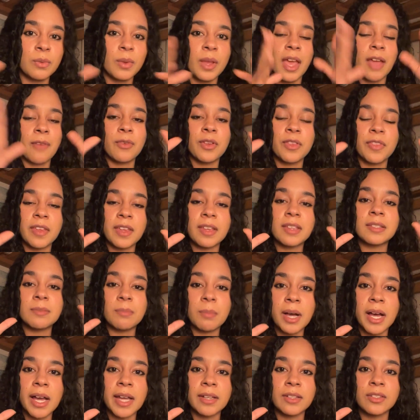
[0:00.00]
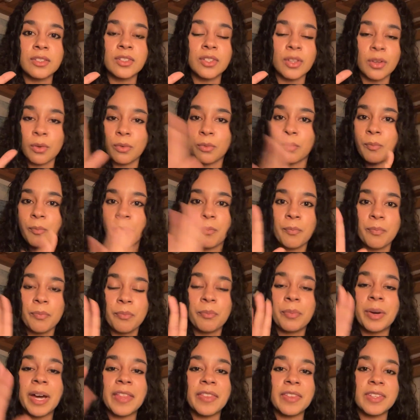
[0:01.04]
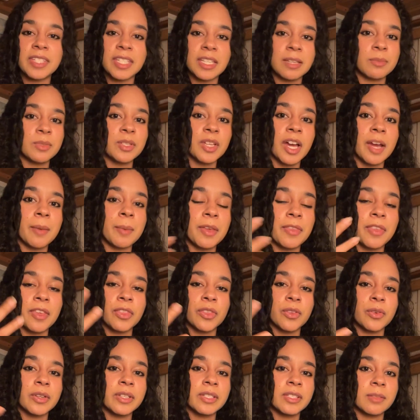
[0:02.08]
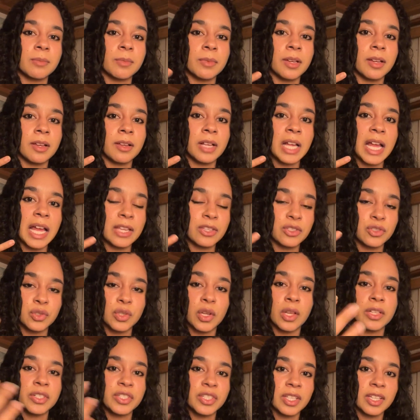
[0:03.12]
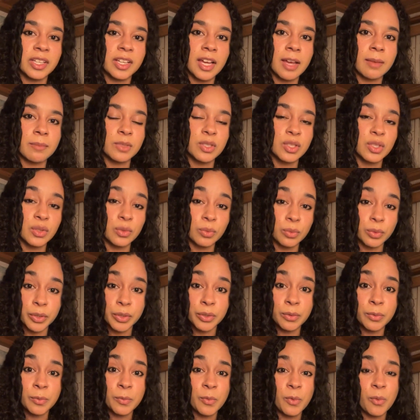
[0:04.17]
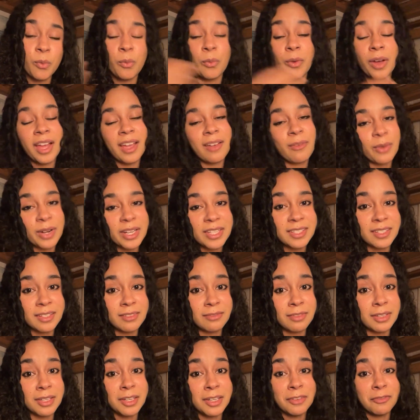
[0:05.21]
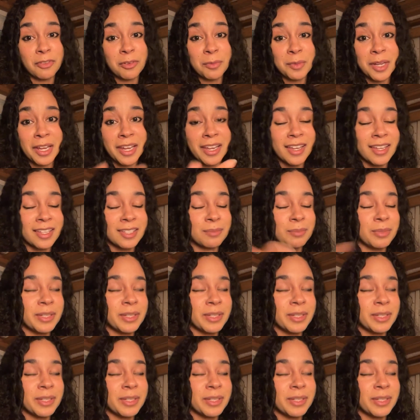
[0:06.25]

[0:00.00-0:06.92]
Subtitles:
everything is mind. So, but at the same time, I think there is some astrology that comes through when it's convenient for me, I guess.